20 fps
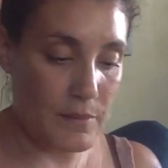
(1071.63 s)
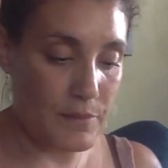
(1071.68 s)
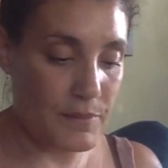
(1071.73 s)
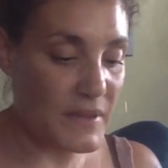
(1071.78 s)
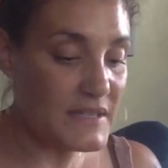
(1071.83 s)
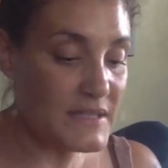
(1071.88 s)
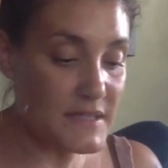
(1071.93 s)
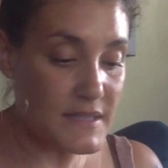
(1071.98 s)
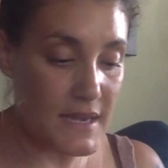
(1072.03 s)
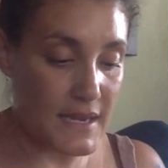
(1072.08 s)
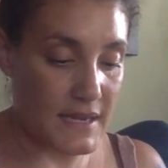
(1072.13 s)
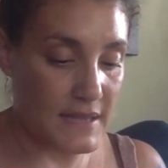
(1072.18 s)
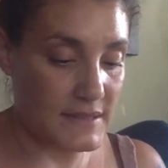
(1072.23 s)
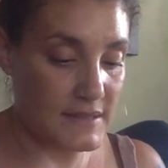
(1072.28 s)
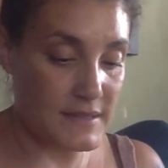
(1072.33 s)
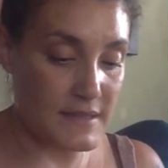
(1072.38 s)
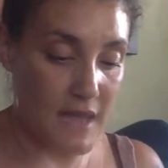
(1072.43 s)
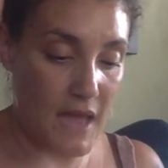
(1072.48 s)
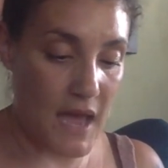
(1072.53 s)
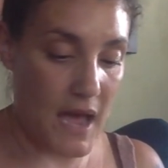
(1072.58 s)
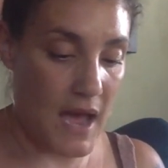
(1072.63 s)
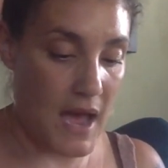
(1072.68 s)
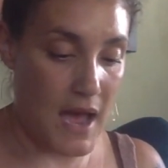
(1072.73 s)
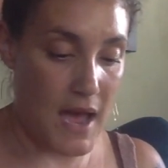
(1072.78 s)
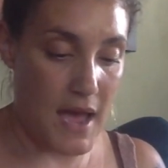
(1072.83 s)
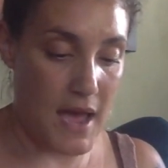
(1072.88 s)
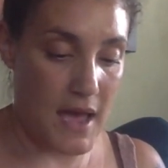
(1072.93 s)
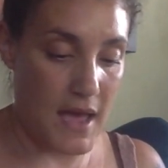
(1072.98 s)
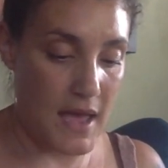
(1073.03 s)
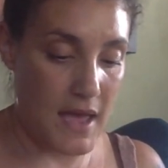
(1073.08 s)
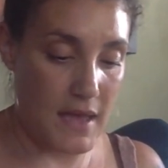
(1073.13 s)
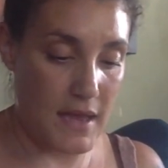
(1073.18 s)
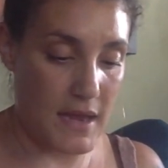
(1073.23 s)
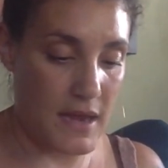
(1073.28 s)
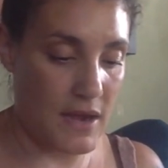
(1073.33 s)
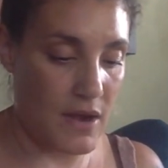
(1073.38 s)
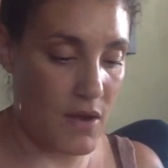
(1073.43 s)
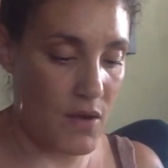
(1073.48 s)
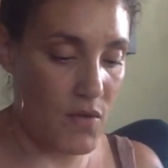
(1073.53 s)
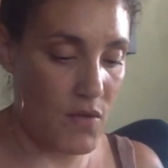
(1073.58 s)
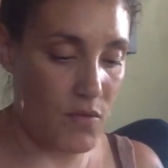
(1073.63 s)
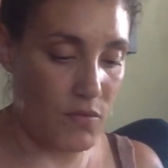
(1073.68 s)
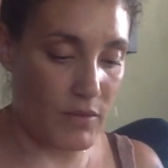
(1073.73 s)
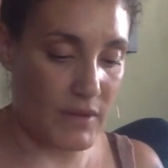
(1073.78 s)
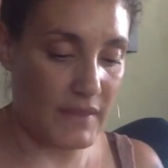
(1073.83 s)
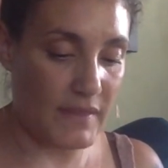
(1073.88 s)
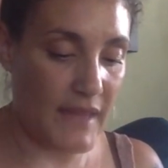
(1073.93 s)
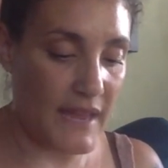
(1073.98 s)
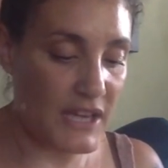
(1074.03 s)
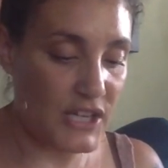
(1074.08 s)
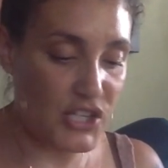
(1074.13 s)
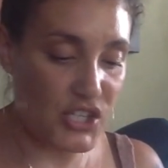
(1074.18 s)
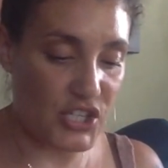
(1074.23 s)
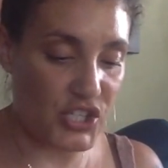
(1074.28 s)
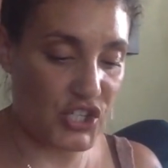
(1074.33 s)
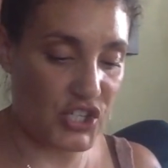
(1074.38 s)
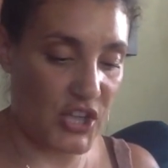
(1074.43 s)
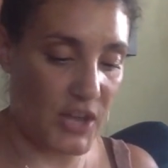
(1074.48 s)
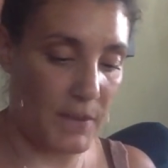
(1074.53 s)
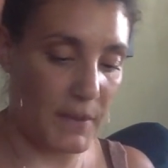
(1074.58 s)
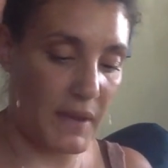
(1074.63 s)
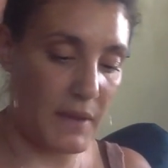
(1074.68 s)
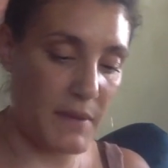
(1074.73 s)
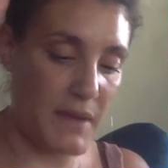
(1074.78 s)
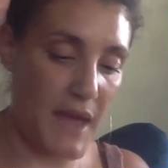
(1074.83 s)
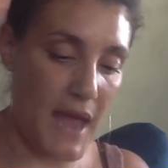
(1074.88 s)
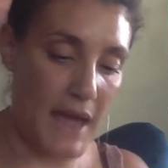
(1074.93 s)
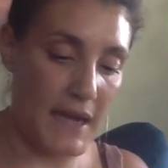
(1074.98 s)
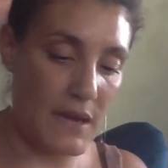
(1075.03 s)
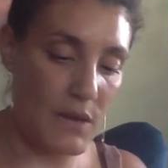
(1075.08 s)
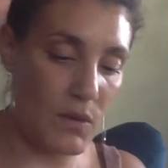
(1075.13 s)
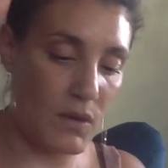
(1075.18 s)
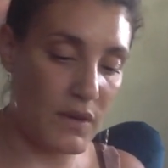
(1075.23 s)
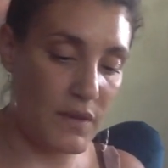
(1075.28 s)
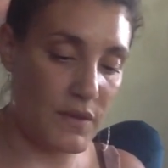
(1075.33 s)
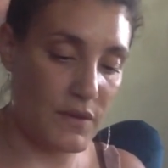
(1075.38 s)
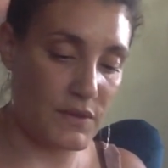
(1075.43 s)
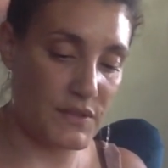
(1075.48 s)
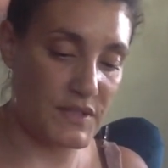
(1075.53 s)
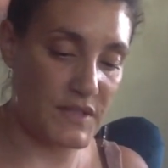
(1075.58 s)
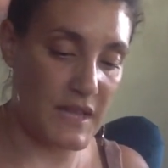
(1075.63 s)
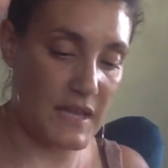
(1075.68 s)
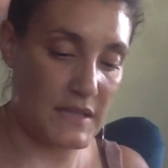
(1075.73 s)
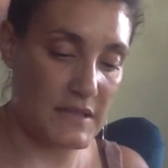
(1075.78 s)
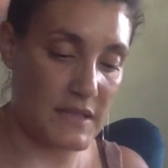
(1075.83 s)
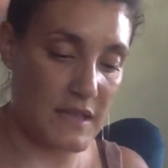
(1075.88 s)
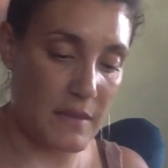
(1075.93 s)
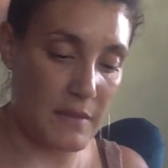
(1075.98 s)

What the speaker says: business, you know, relationship. It could be any one of those things.